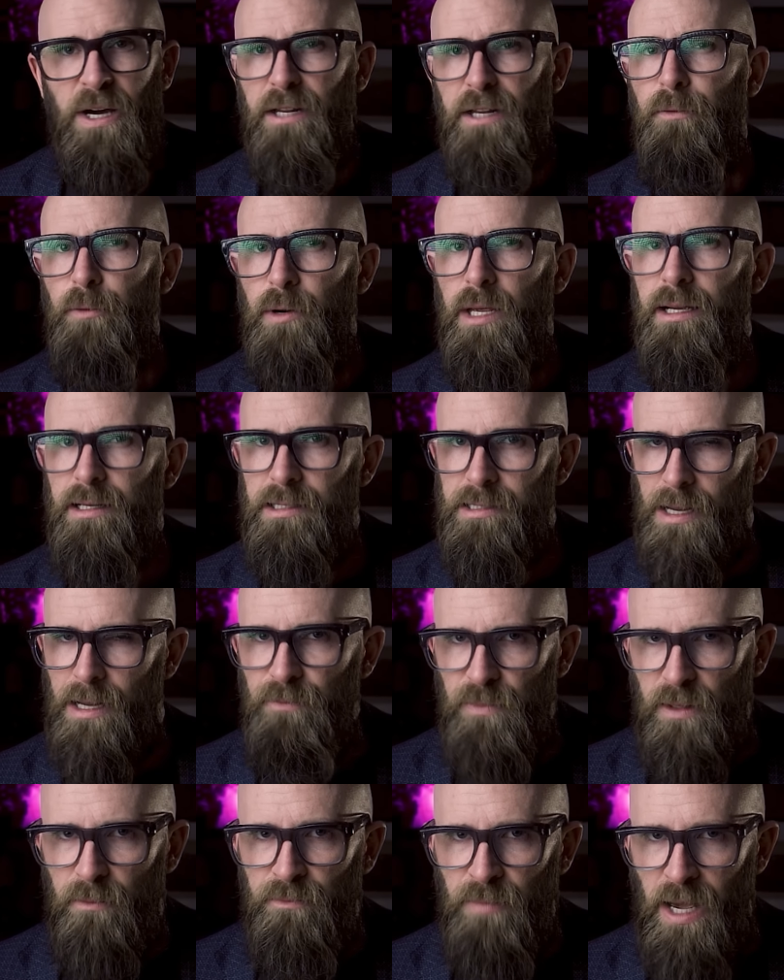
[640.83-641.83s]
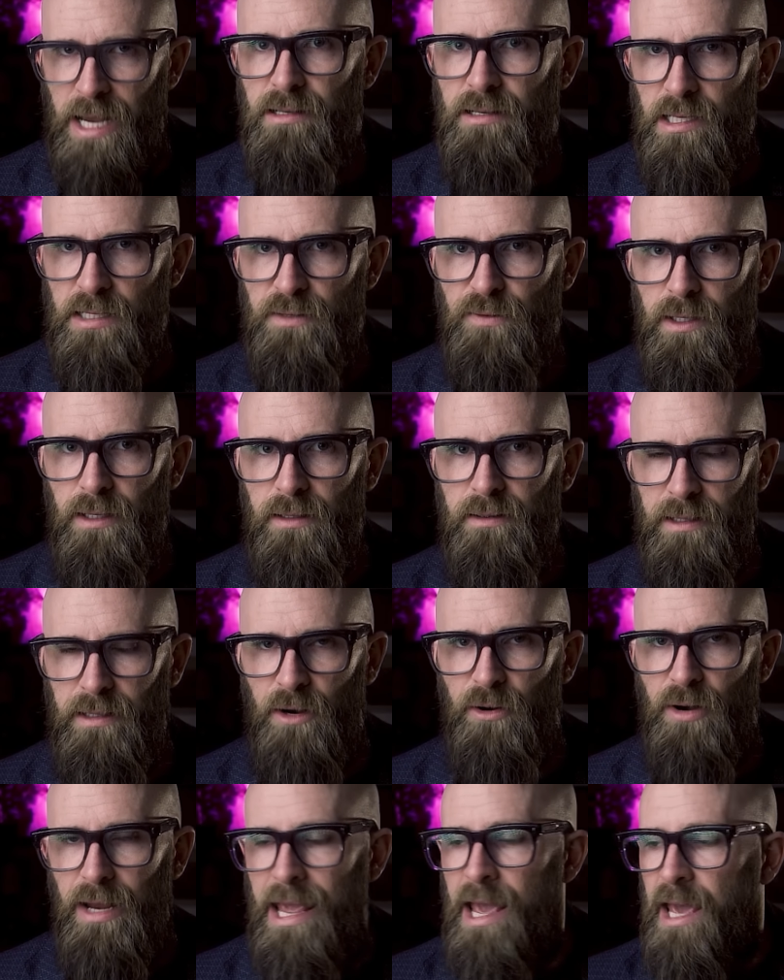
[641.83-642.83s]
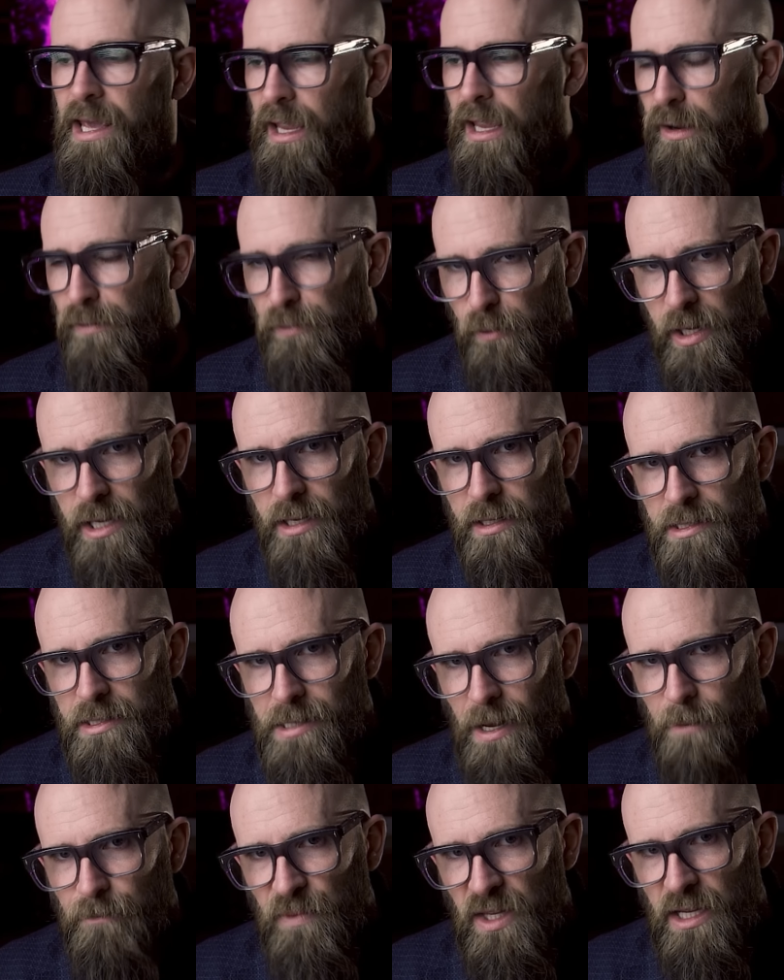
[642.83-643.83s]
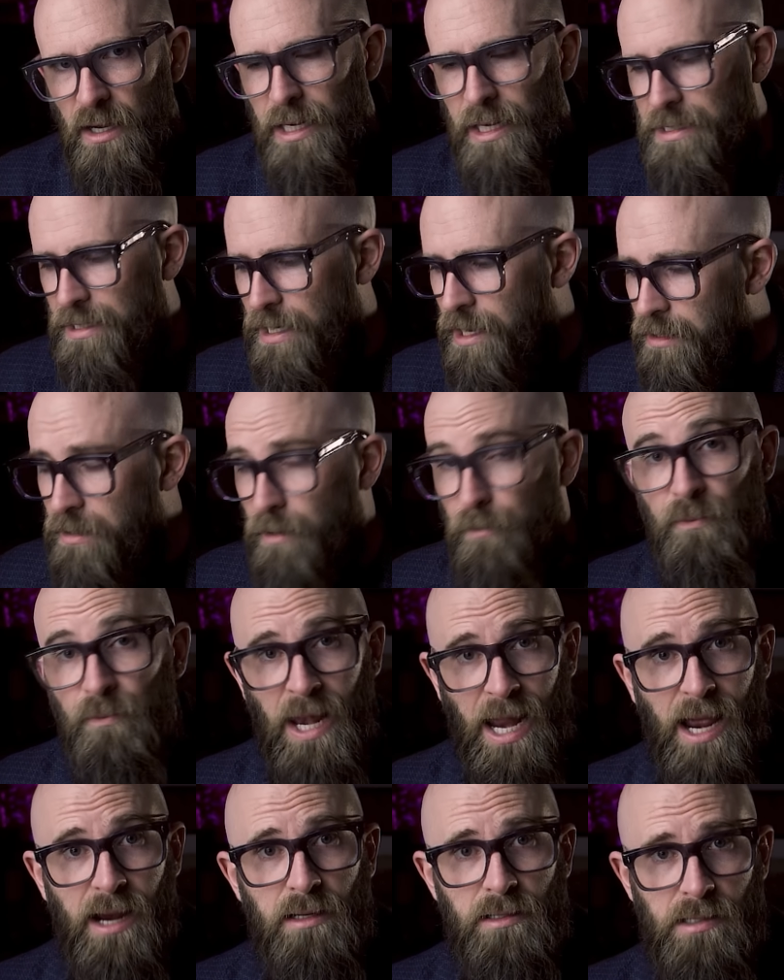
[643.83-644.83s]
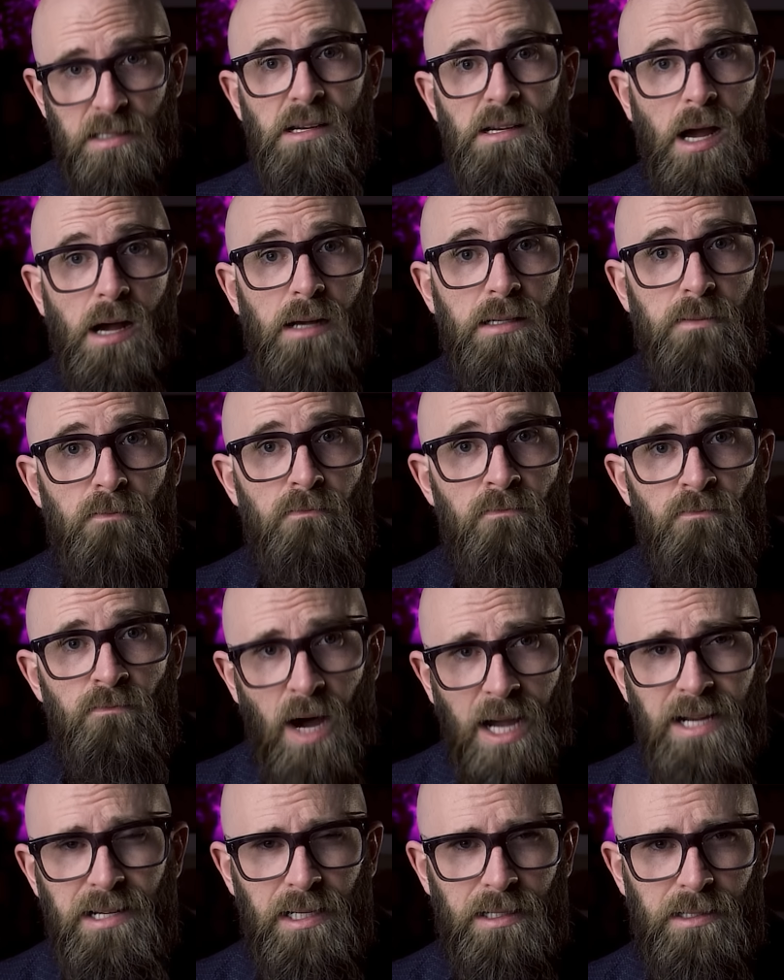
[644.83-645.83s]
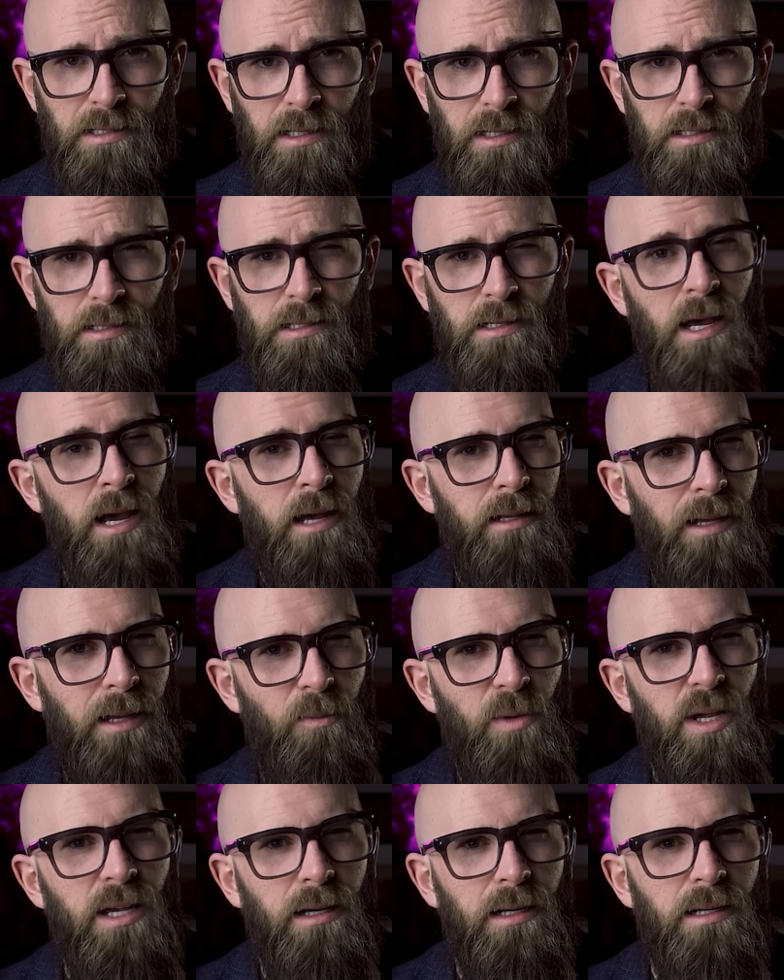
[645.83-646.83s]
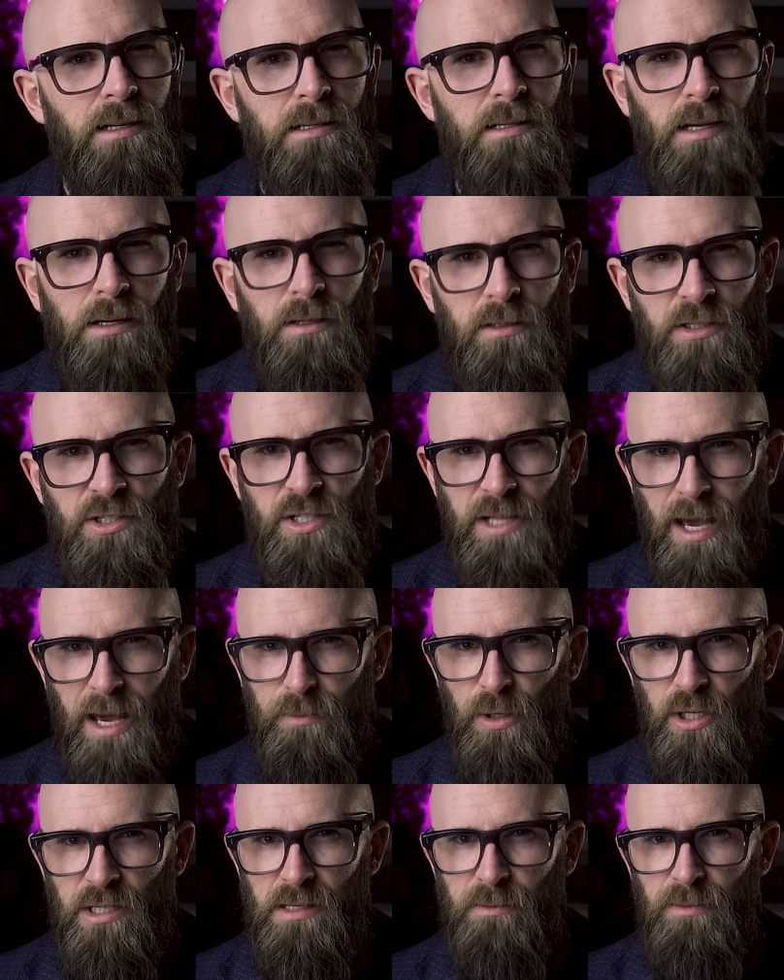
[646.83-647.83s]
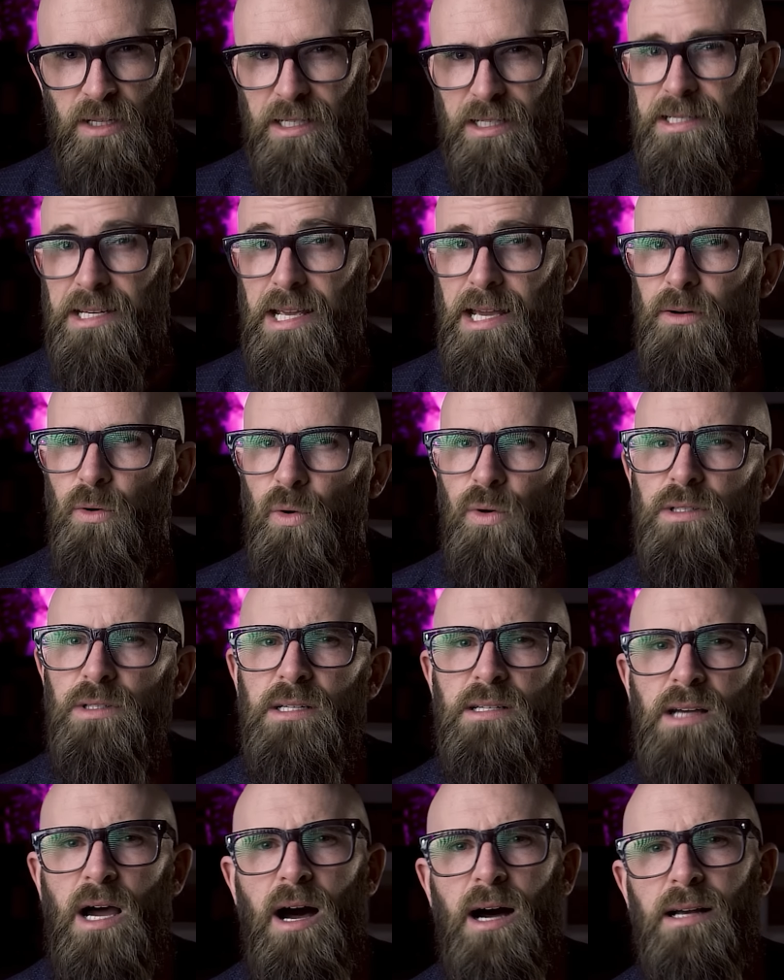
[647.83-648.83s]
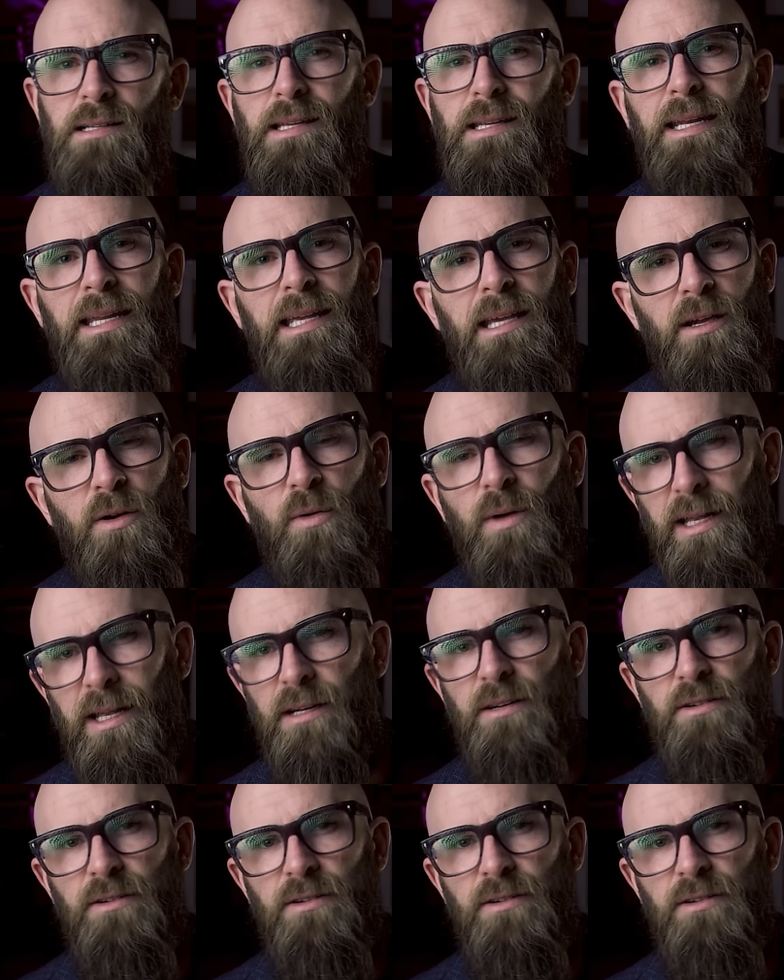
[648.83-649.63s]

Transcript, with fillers: But if we accept the basis for the theory, if we accept the idea that Planck stars might exist, then we can indulge that possibility in order to ask an equally